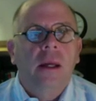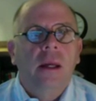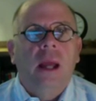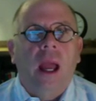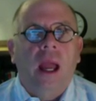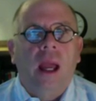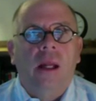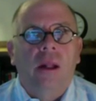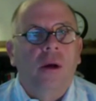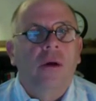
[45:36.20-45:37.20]
and
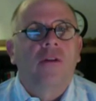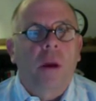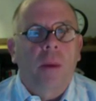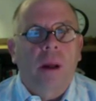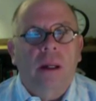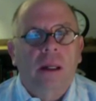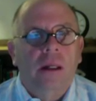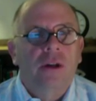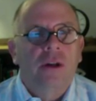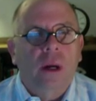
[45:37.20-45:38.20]
learn from it and
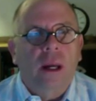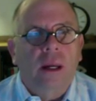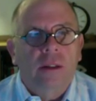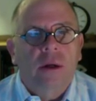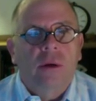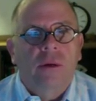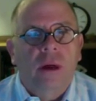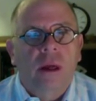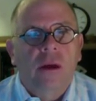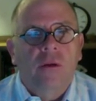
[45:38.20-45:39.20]
enjoy it. So thank
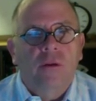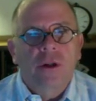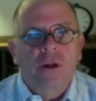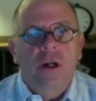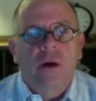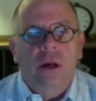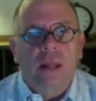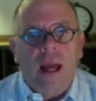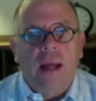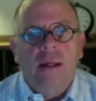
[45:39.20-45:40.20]
you for sharing that.
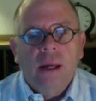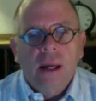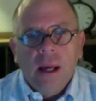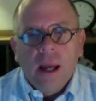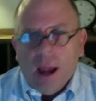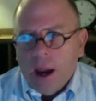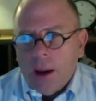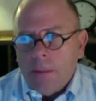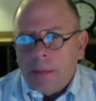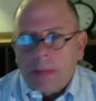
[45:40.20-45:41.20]

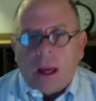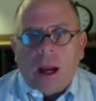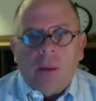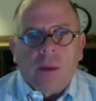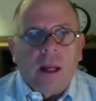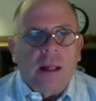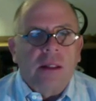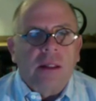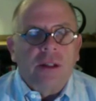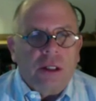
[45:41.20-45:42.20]
I would like to
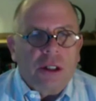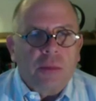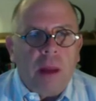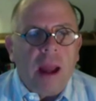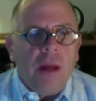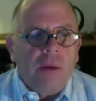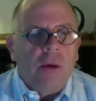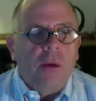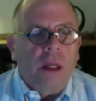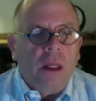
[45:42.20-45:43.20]
just expand real
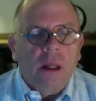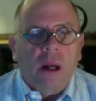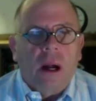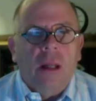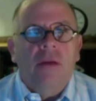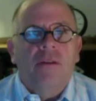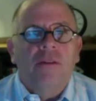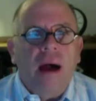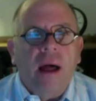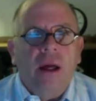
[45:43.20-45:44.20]
quickly on the
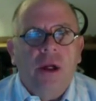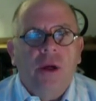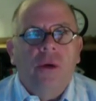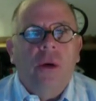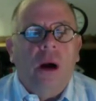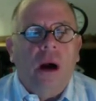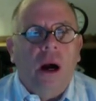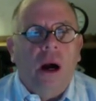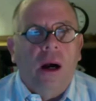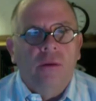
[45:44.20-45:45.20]
value
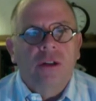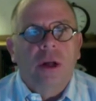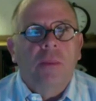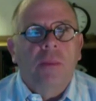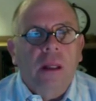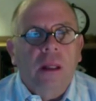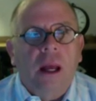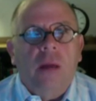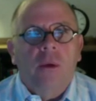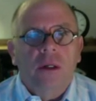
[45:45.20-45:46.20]
of something like
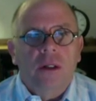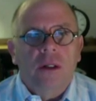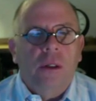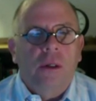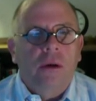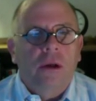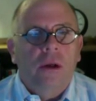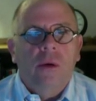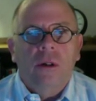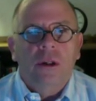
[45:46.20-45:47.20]
Wisdom Window. You were
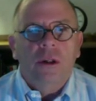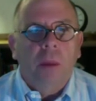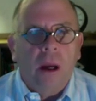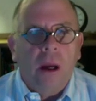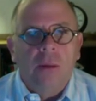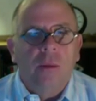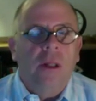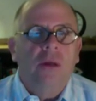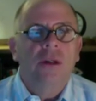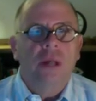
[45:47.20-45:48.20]
spot on when you
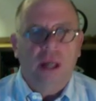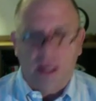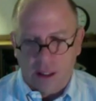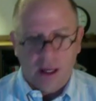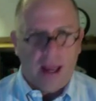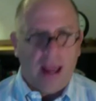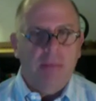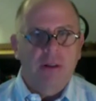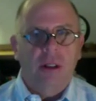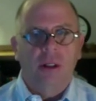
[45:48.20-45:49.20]
said,
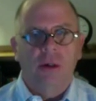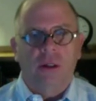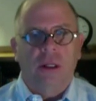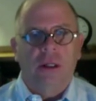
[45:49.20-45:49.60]
absolutely,